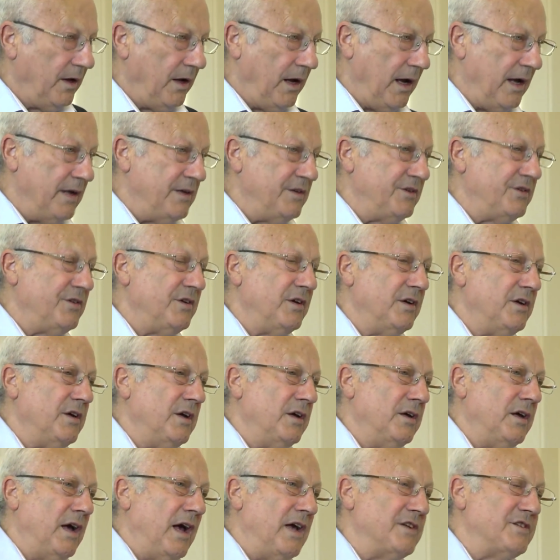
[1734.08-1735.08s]
And
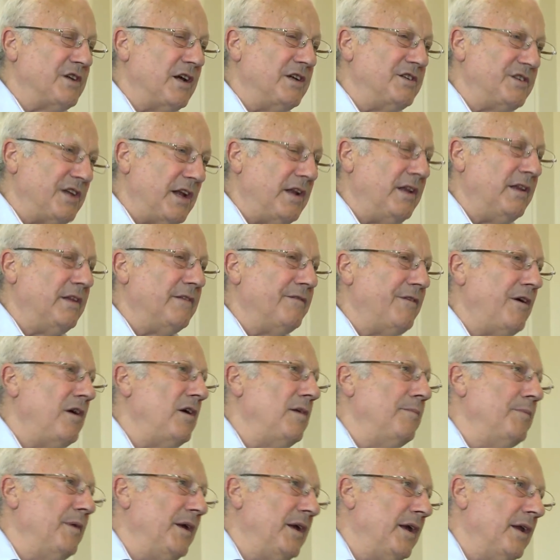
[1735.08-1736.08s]
as I said at the
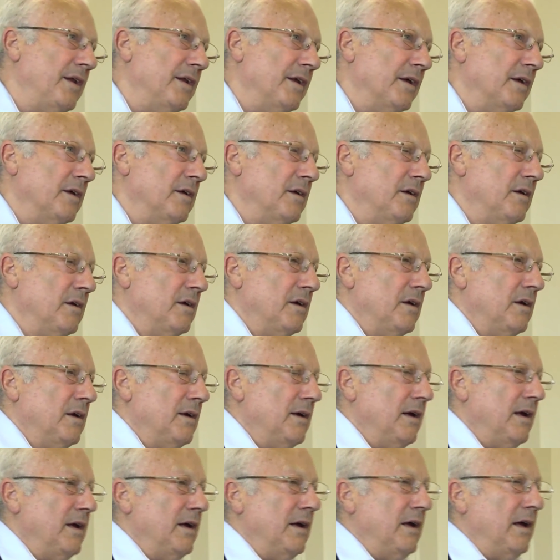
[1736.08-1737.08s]
very beginning,
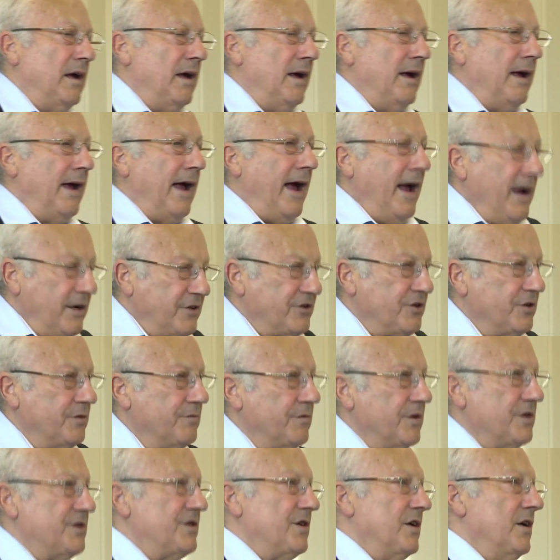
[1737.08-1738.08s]
action
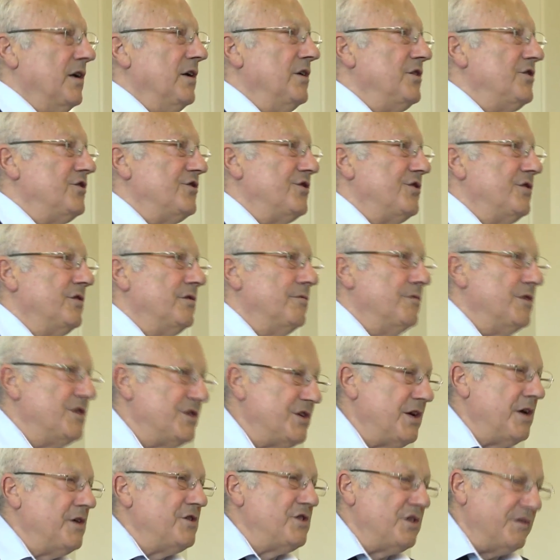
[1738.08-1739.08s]
research,
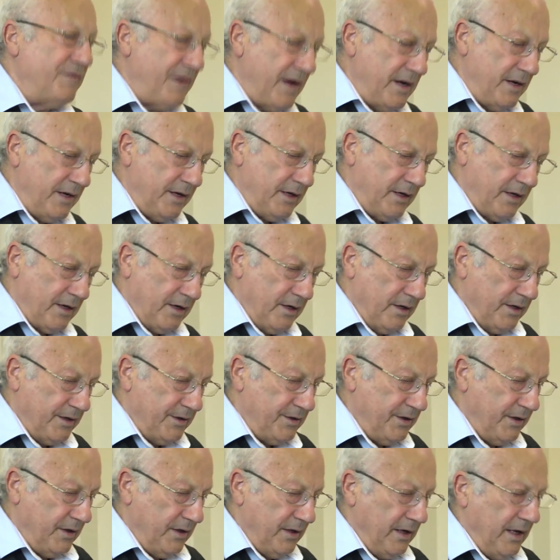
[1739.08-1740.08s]
research of any
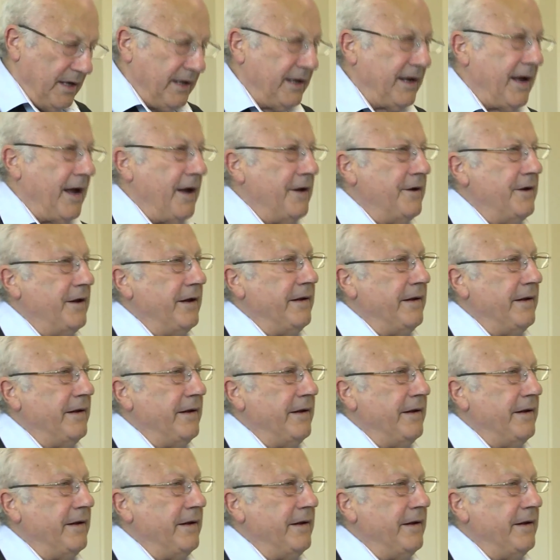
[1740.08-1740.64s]
kind, can